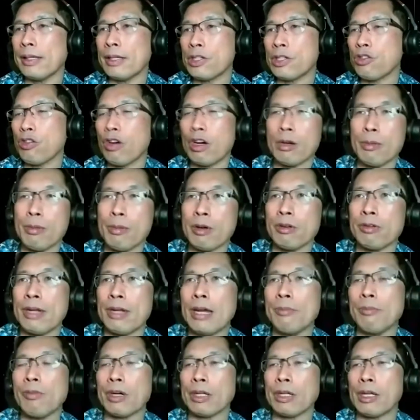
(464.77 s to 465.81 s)
astronomer
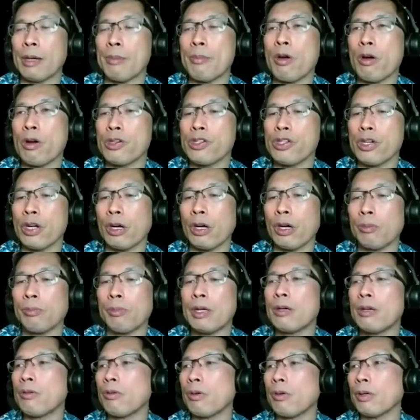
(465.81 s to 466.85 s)
named William Herschel
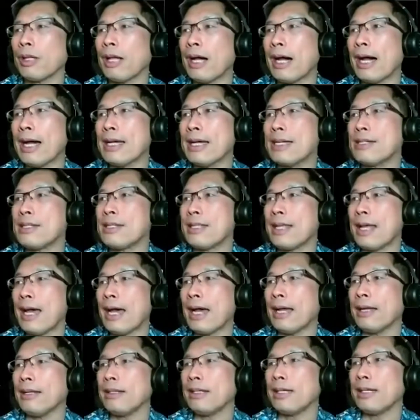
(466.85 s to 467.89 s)
realized
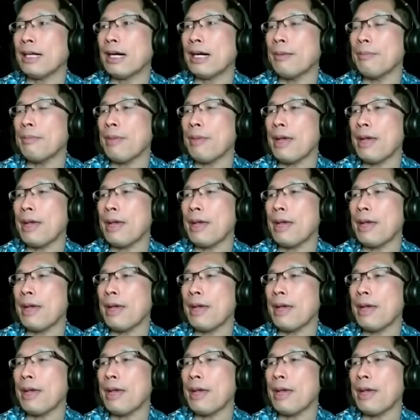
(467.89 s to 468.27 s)
that um,